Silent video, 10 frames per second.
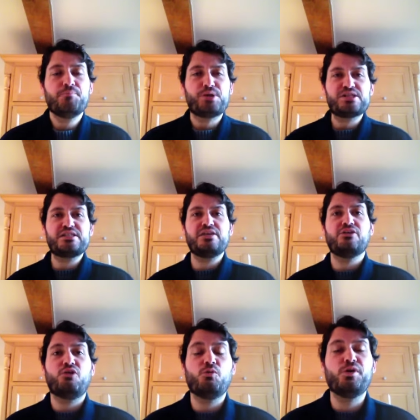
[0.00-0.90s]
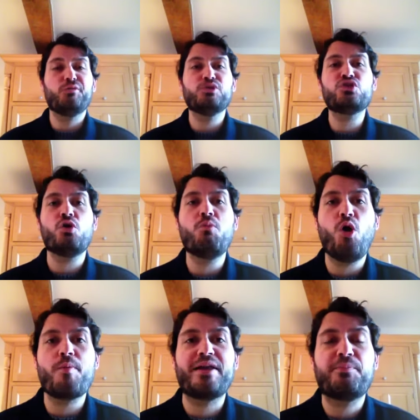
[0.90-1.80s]
But I still, we'll, we'll talk
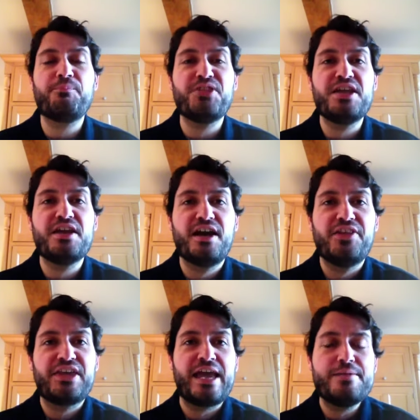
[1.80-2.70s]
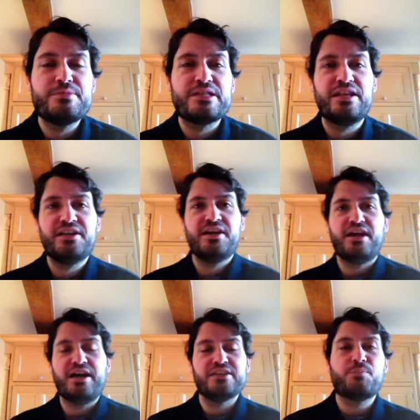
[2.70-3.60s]
more about the, the, uh, the games in,
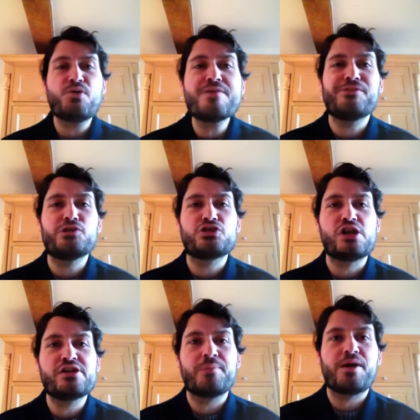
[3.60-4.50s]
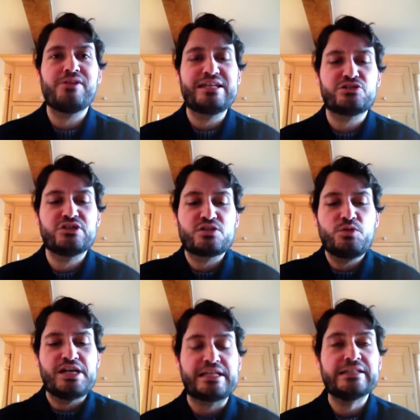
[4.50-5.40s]
uh, in the preview show coming up later in this
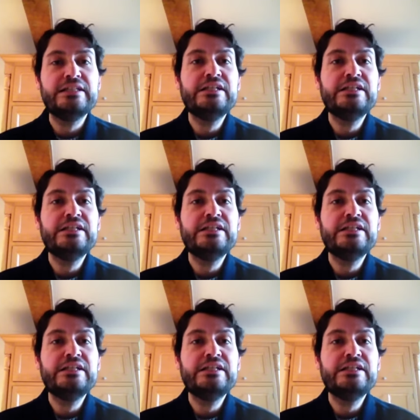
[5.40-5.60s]
week.